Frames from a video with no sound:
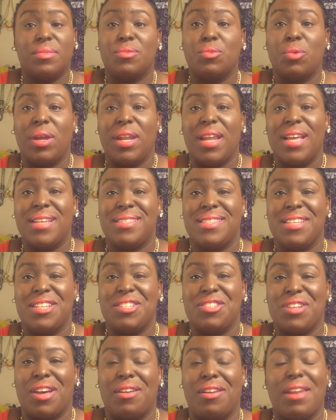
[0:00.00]
Well, that's
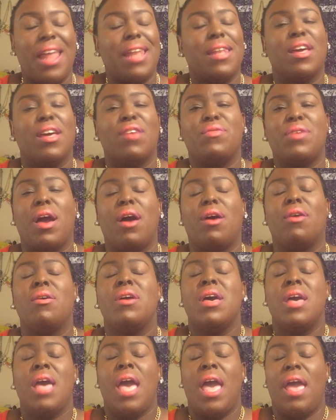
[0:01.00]
it, y'all. I love y'all.
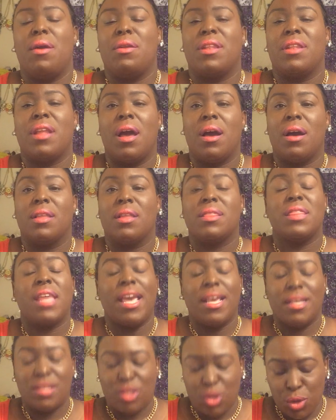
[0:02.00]
And
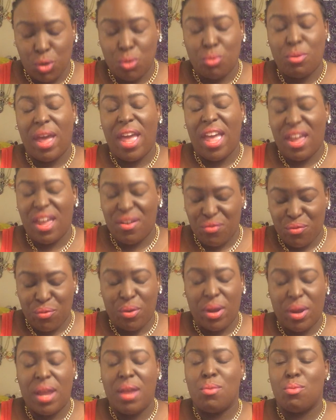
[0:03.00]
thank you,
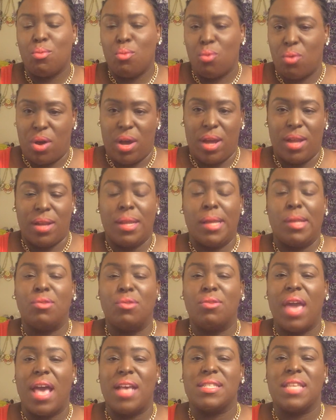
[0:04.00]
everyone.
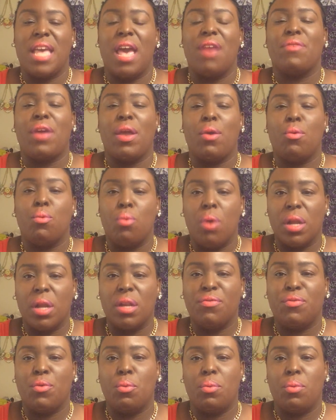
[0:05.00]
You guys have a
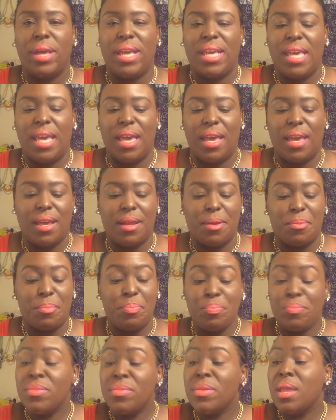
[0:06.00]
wonderful weekend.
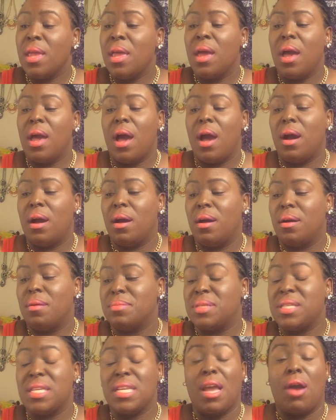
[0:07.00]

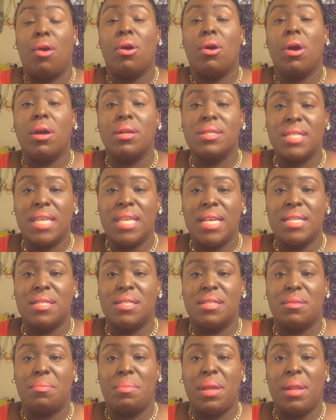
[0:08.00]
Send y'all hugs,
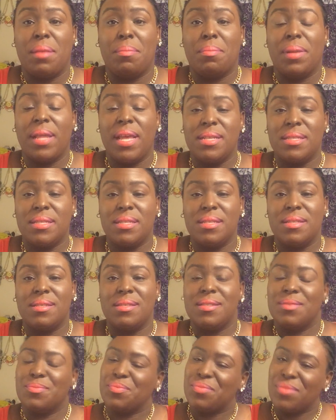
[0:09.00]
kisses, and many
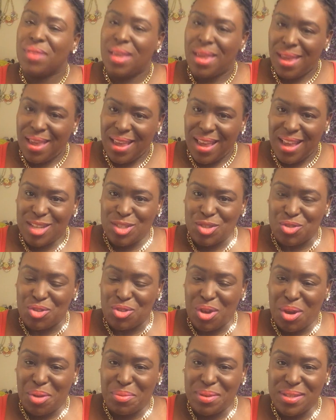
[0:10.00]
blessings. It's your
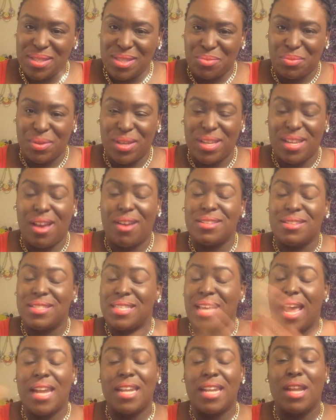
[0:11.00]
girl, Risa Reed. Y'all
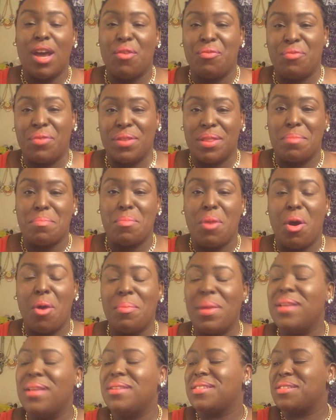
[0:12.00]
signing off for the
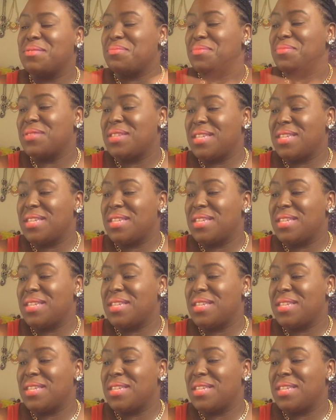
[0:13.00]
moment.